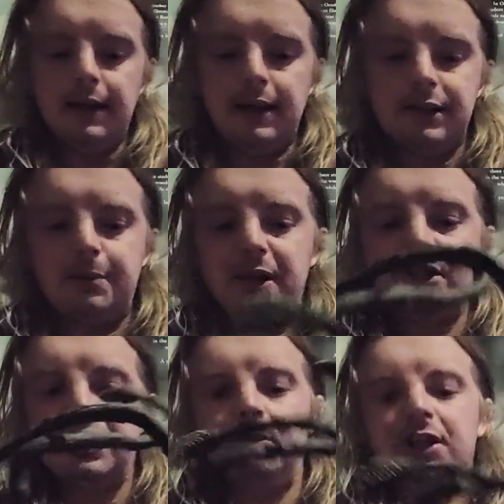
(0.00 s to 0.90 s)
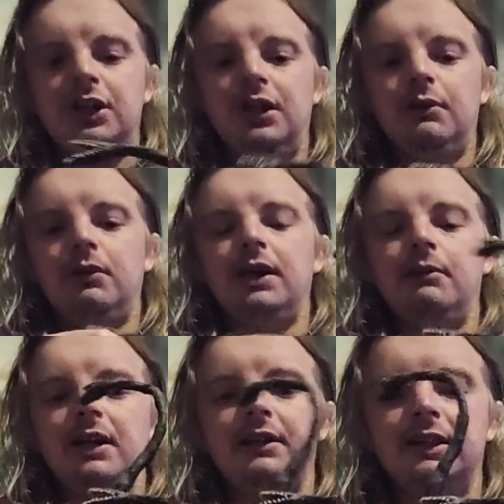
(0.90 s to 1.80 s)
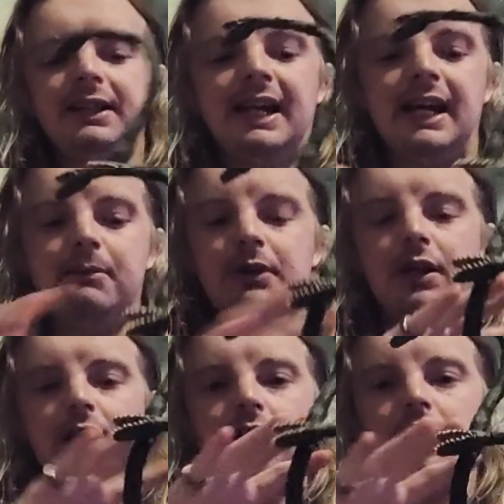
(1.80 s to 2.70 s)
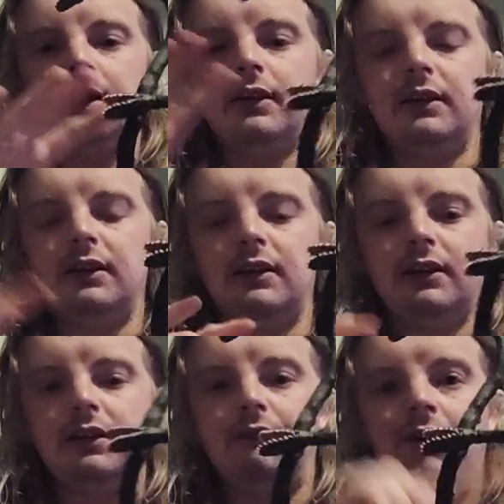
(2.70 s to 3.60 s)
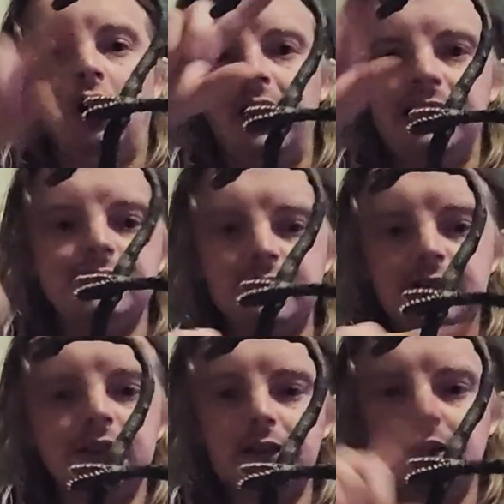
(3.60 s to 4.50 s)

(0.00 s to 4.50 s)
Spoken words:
And especially when it did came, the vines